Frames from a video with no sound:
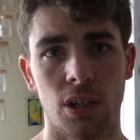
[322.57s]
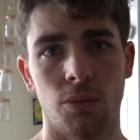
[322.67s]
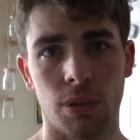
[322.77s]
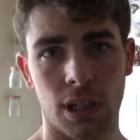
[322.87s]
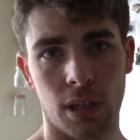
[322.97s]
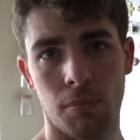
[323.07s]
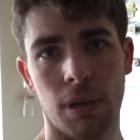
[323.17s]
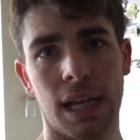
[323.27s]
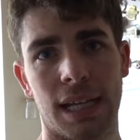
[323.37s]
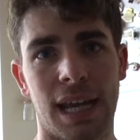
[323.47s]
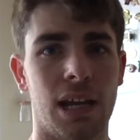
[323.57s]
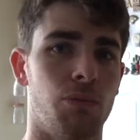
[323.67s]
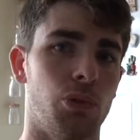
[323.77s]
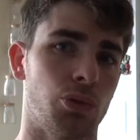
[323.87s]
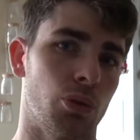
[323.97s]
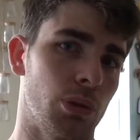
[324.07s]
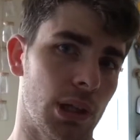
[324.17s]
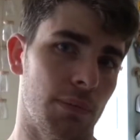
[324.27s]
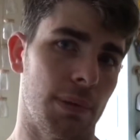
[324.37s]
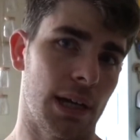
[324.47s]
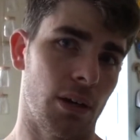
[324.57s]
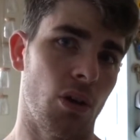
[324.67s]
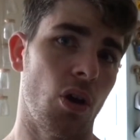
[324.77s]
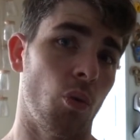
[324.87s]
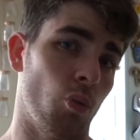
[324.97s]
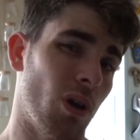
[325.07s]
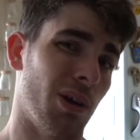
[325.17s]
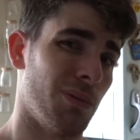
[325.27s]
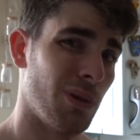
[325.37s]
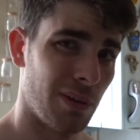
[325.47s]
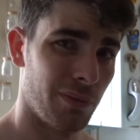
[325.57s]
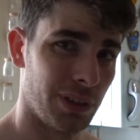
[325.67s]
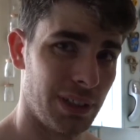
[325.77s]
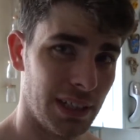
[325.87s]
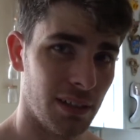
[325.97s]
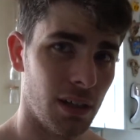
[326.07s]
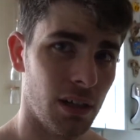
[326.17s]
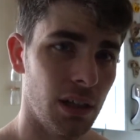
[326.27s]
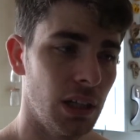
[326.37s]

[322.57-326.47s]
when I come back and we'll talk about what I will have for dinner.